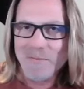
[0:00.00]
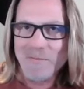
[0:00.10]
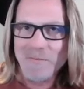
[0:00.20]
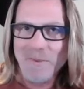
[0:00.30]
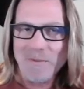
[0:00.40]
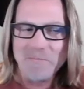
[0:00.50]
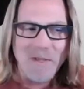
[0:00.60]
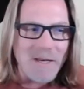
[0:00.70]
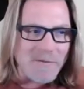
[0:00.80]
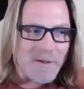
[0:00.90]
but
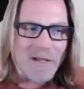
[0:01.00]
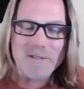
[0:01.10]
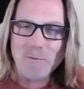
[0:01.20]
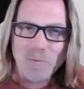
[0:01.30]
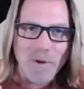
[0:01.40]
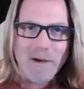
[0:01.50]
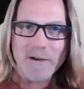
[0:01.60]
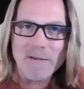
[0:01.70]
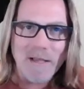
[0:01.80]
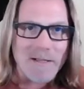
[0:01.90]
many of you guys are
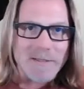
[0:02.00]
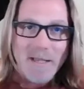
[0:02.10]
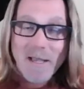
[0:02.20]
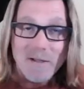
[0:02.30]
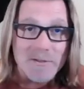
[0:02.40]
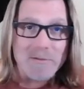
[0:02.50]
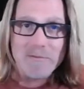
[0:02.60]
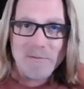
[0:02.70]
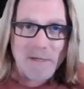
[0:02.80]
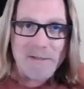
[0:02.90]
wearing, guys and
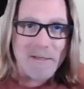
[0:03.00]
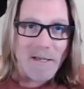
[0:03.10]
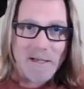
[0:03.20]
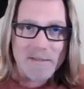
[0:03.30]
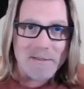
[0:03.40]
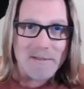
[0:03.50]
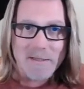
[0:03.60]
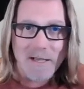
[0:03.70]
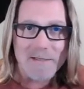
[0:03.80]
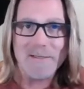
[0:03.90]
gals. When I say guys, it's
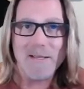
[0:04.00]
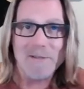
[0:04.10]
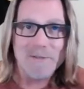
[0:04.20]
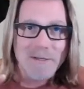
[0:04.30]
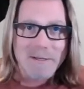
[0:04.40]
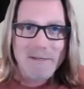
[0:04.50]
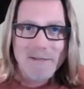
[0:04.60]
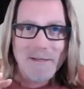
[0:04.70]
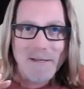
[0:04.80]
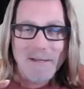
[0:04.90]
guys and gals.
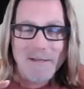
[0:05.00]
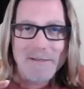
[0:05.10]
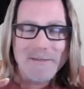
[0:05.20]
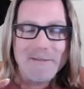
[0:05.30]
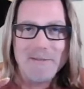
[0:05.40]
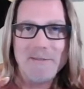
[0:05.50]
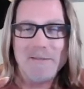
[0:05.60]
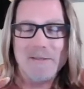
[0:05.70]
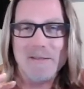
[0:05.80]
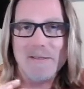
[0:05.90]
Uh,
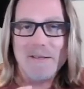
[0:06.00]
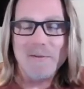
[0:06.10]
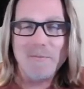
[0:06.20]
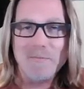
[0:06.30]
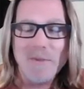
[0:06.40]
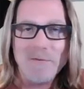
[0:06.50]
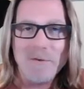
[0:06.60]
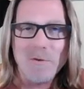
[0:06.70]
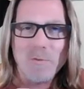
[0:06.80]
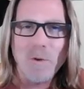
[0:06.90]
Many of
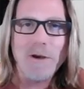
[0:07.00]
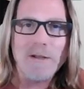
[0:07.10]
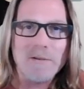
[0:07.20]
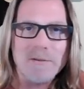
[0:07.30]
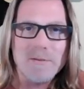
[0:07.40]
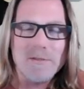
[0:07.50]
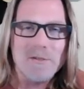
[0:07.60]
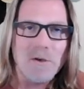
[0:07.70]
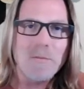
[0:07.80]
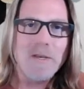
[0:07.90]
you are wearing
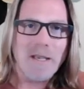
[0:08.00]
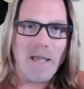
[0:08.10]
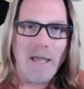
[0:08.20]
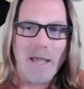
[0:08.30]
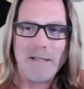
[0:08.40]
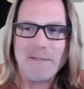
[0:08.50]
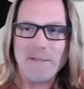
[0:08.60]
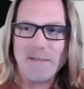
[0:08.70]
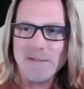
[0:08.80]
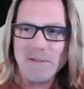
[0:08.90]
so many hats,
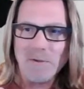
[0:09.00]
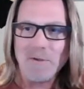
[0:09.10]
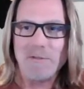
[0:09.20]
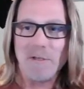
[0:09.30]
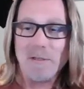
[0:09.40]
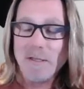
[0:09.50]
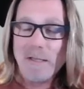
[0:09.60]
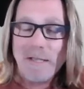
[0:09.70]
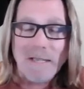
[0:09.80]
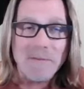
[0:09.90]
and it's so exhausting.
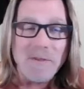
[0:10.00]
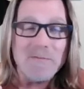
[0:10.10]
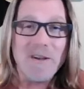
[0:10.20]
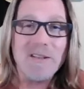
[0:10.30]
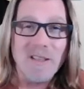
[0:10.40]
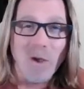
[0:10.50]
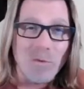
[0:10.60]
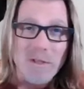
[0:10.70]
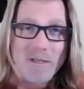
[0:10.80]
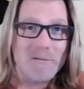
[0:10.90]
It can be very
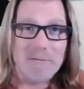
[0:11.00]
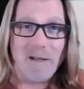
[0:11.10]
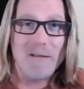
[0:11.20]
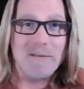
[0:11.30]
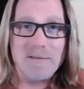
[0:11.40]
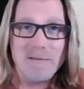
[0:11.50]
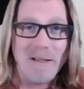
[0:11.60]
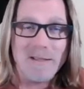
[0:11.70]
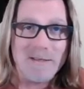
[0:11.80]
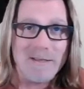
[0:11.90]
lonely, right?
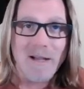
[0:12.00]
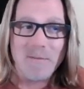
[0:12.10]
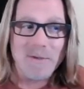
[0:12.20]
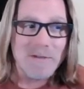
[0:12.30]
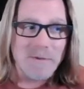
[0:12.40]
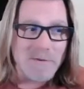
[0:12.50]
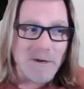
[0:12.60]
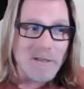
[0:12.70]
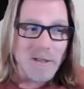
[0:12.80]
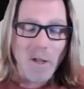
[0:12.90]
At the top, it can be
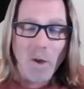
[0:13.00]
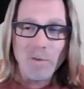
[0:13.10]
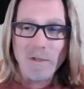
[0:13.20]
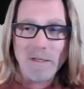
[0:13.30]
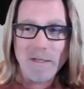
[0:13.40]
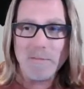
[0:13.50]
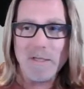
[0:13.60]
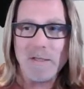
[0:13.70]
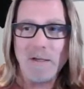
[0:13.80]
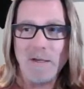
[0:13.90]
very lonely
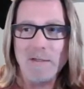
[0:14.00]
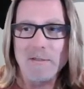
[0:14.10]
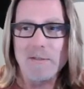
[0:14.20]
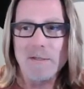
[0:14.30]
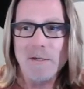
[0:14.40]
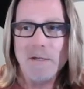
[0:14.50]
because